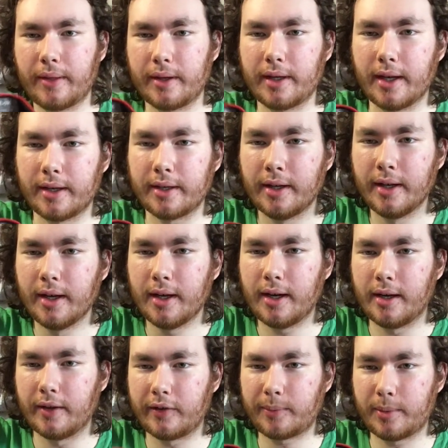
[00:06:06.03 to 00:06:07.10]
Again,
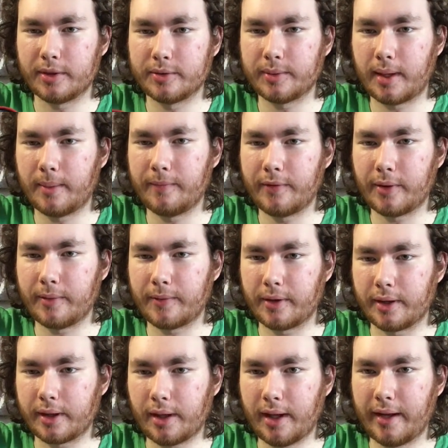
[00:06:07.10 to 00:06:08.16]
SpongeBob, very, very
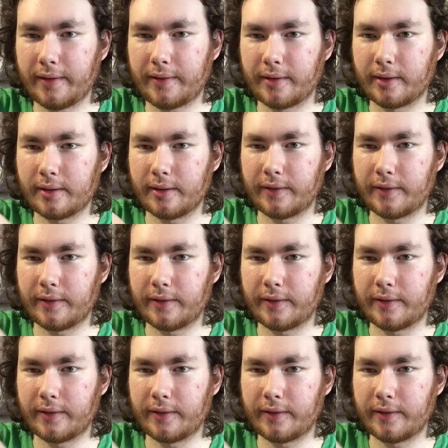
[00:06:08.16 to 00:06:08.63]
classic.